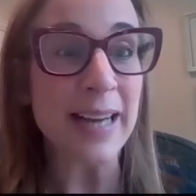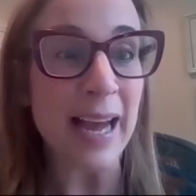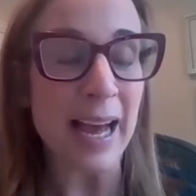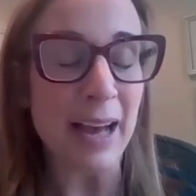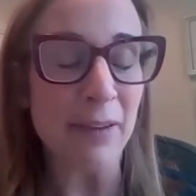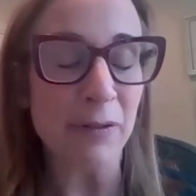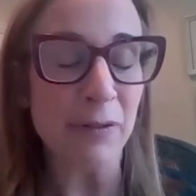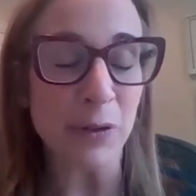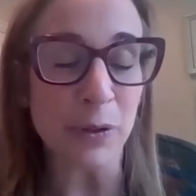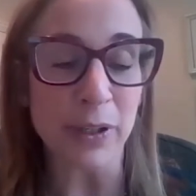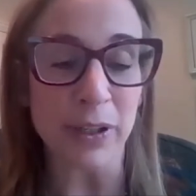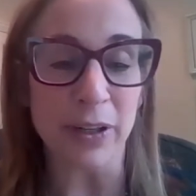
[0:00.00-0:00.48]
to
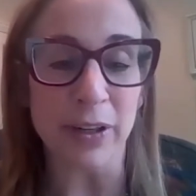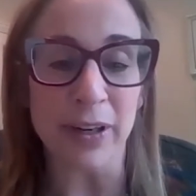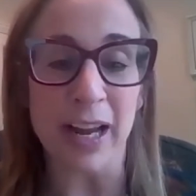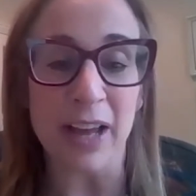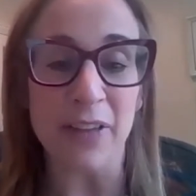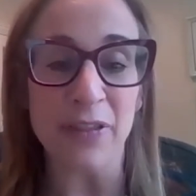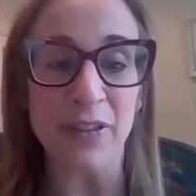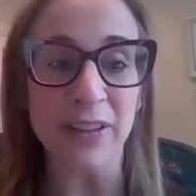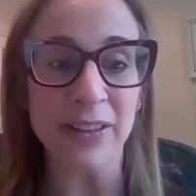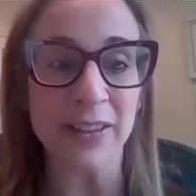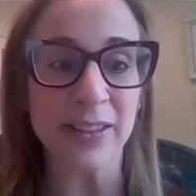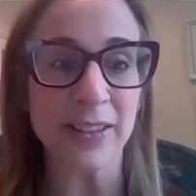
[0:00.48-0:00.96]
have you here, and
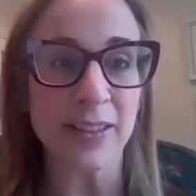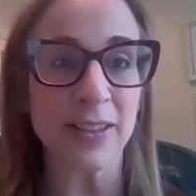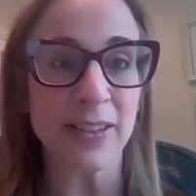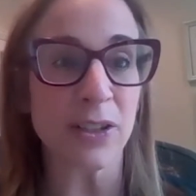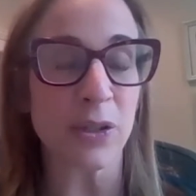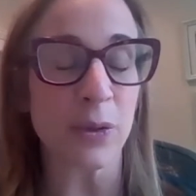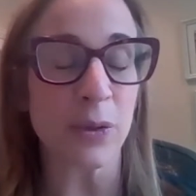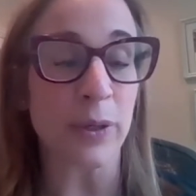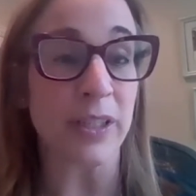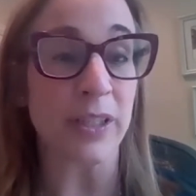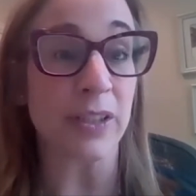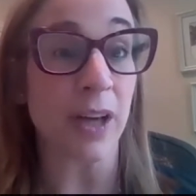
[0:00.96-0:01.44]
I think this is
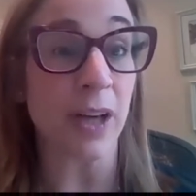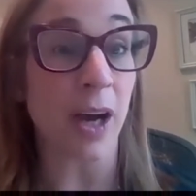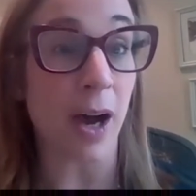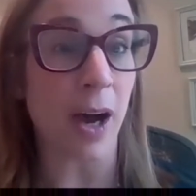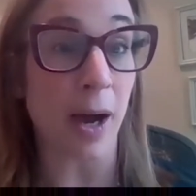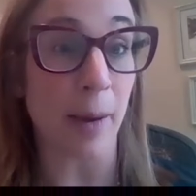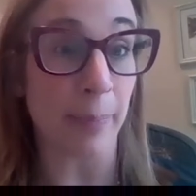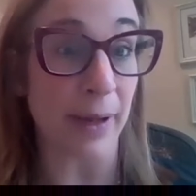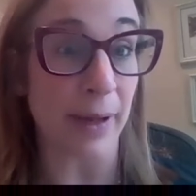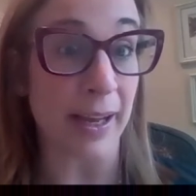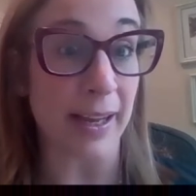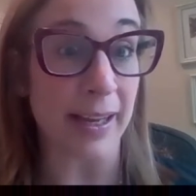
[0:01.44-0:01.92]
a great
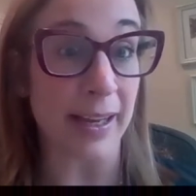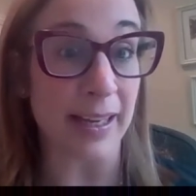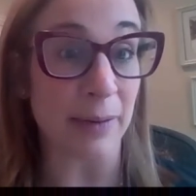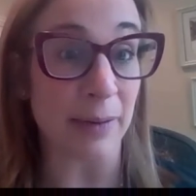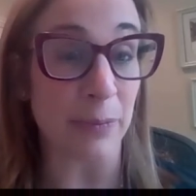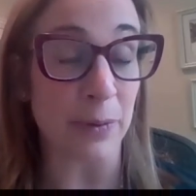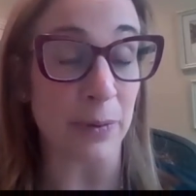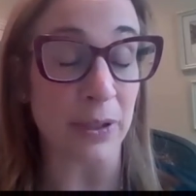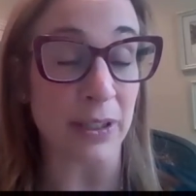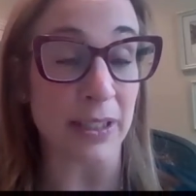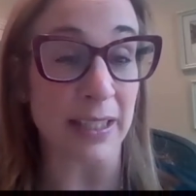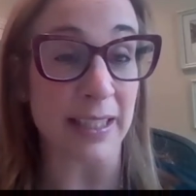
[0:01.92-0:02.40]
topic, and
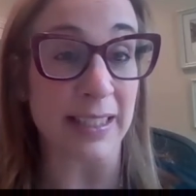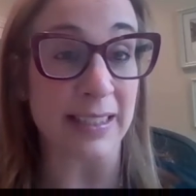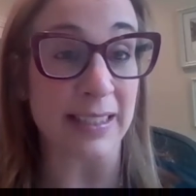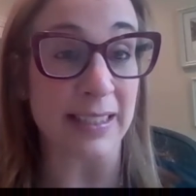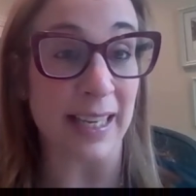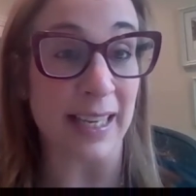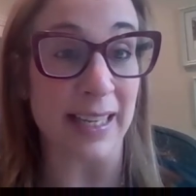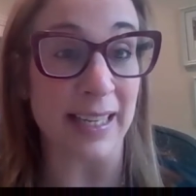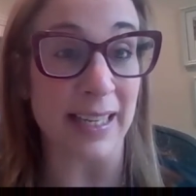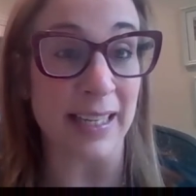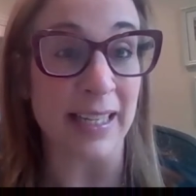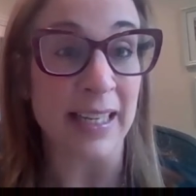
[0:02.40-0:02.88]
I'm really
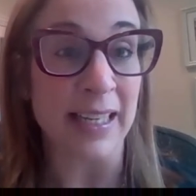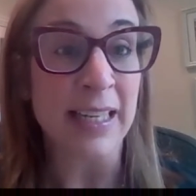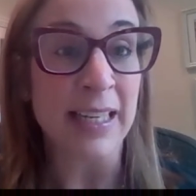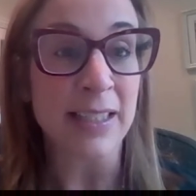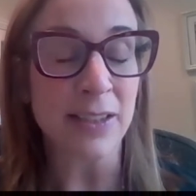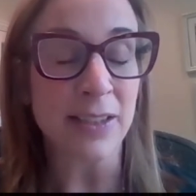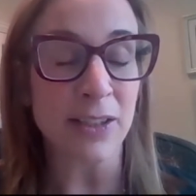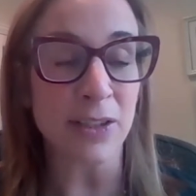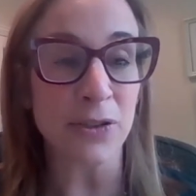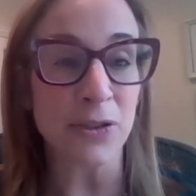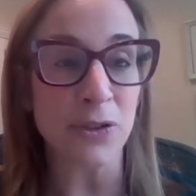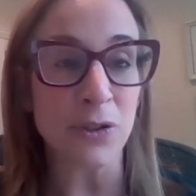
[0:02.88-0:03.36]
excited
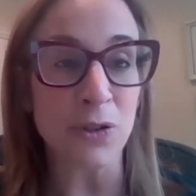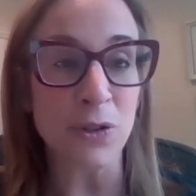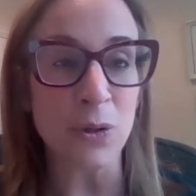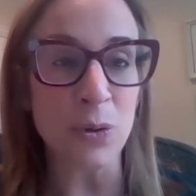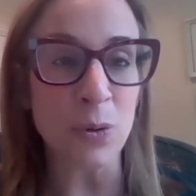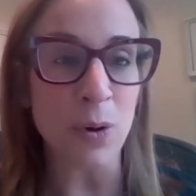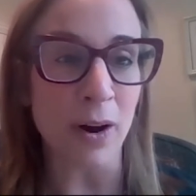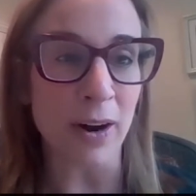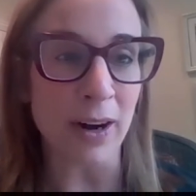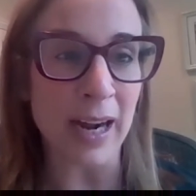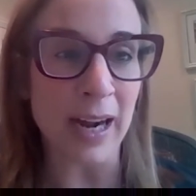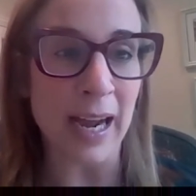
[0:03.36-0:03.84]
since
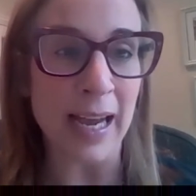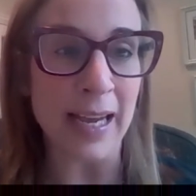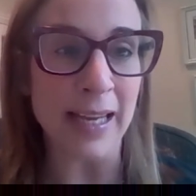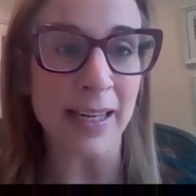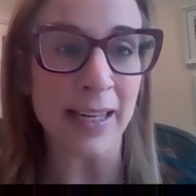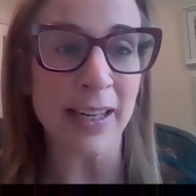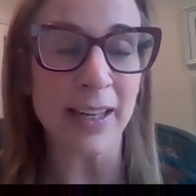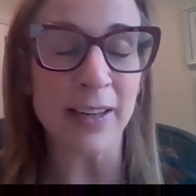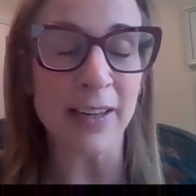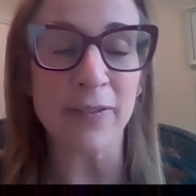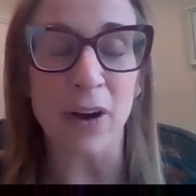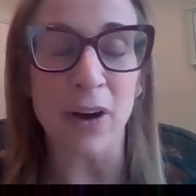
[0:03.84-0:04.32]
you are
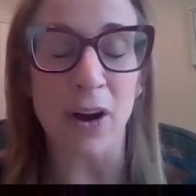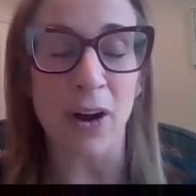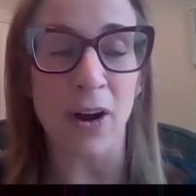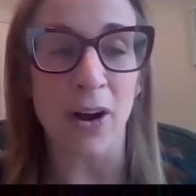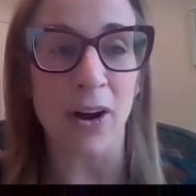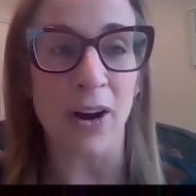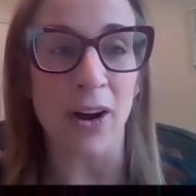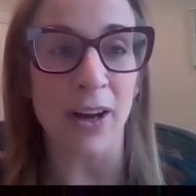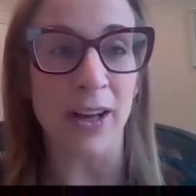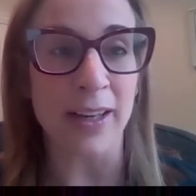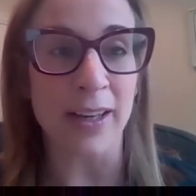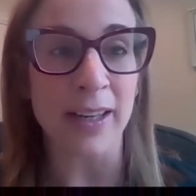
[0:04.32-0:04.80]
kind of
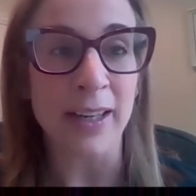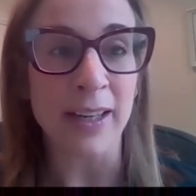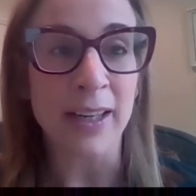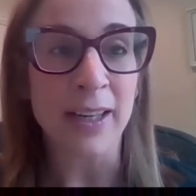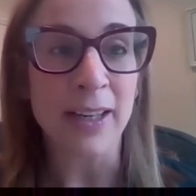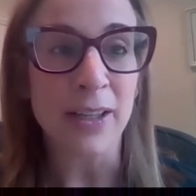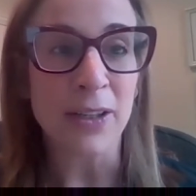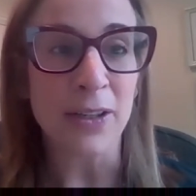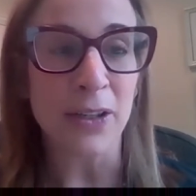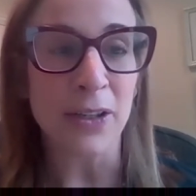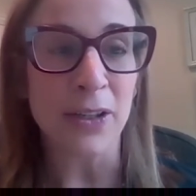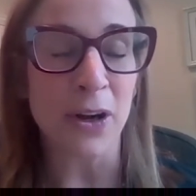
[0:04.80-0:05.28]
on,
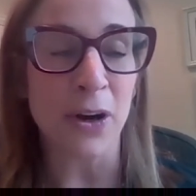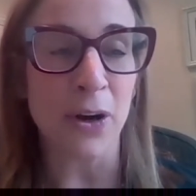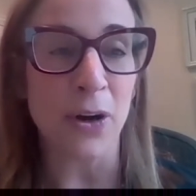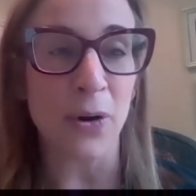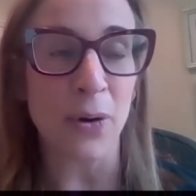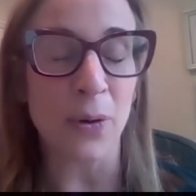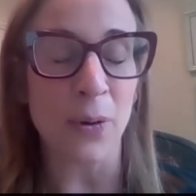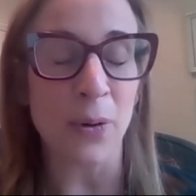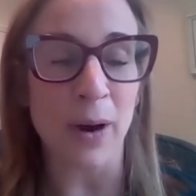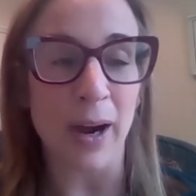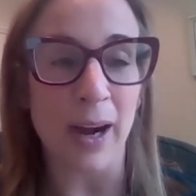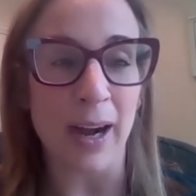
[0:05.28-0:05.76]
you
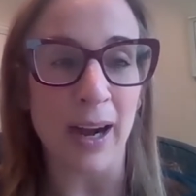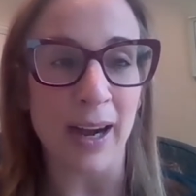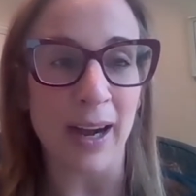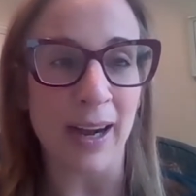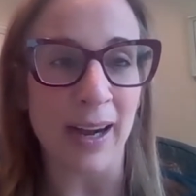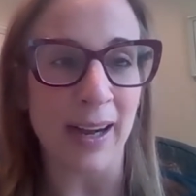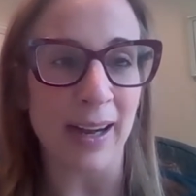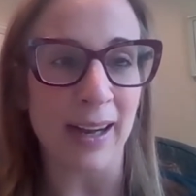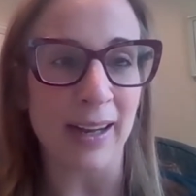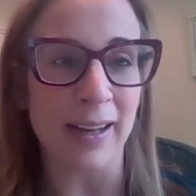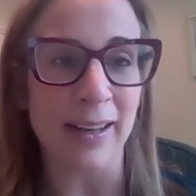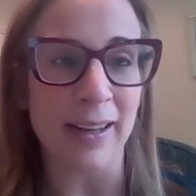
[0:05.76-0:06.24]
know,
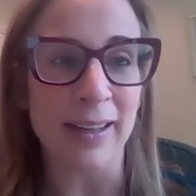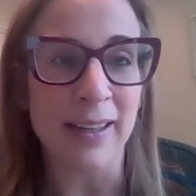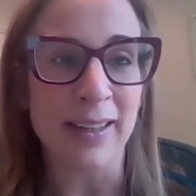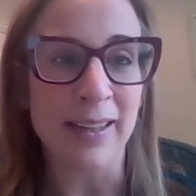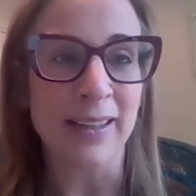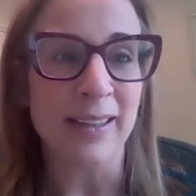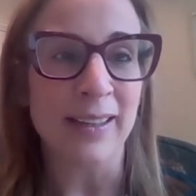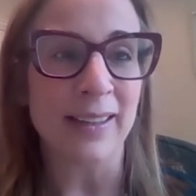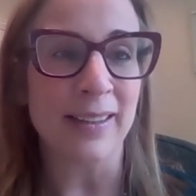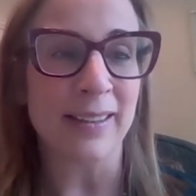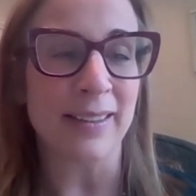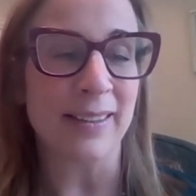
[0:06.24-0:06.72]
uh,
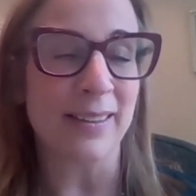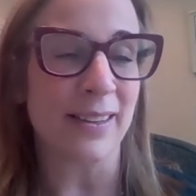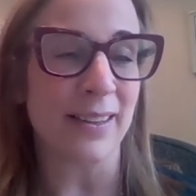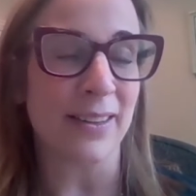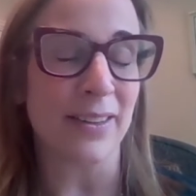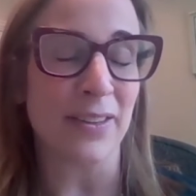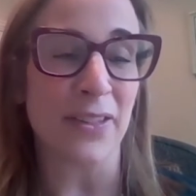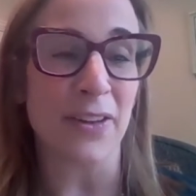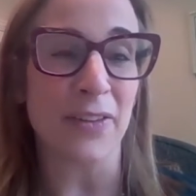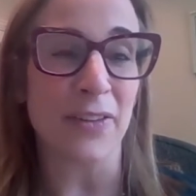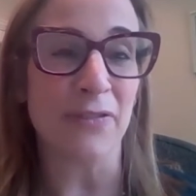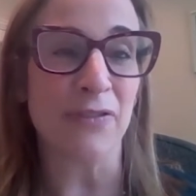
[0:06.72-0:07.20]

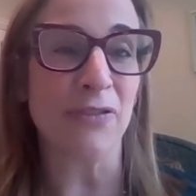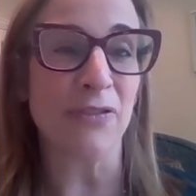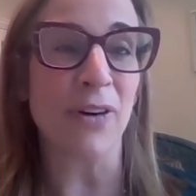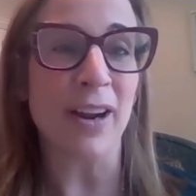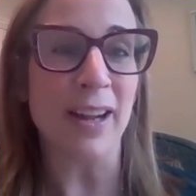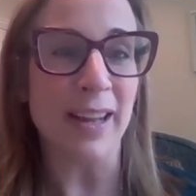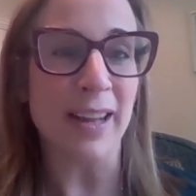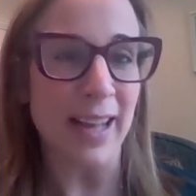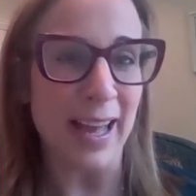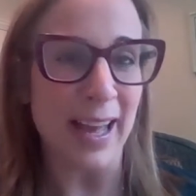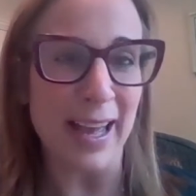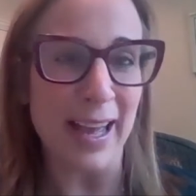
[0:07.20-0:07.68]
the the
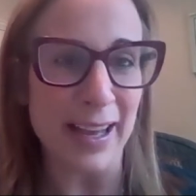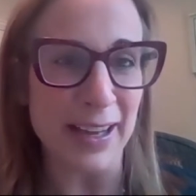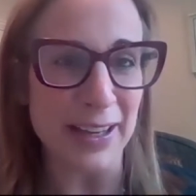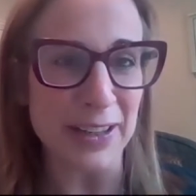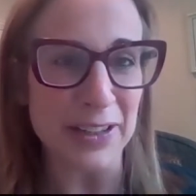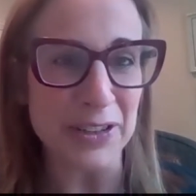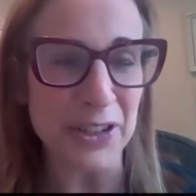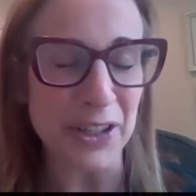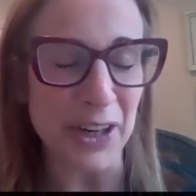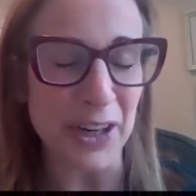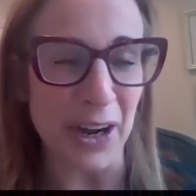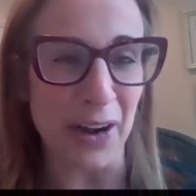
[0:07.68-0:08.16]
front
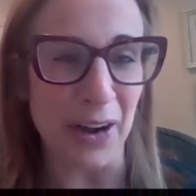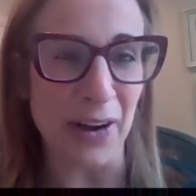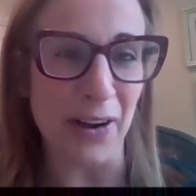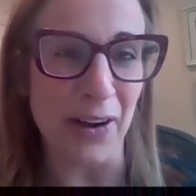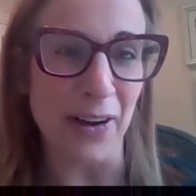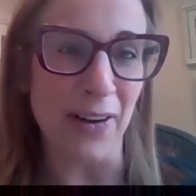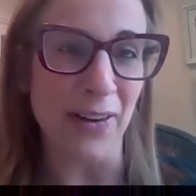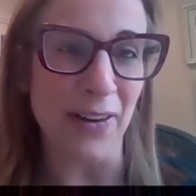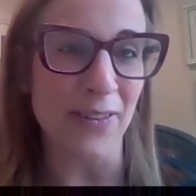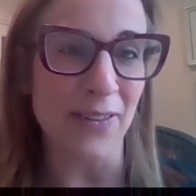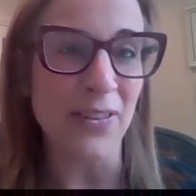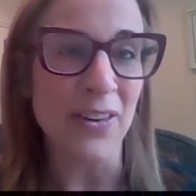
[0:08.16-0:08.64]
edge
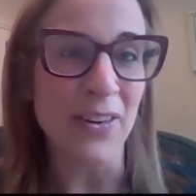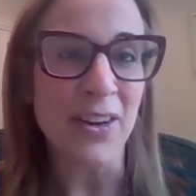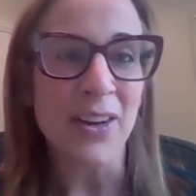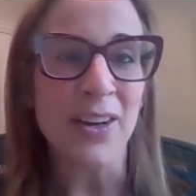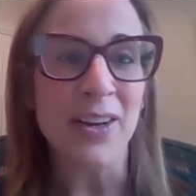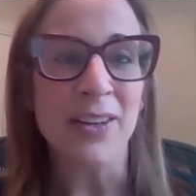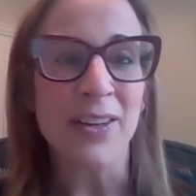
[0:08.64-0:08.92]
of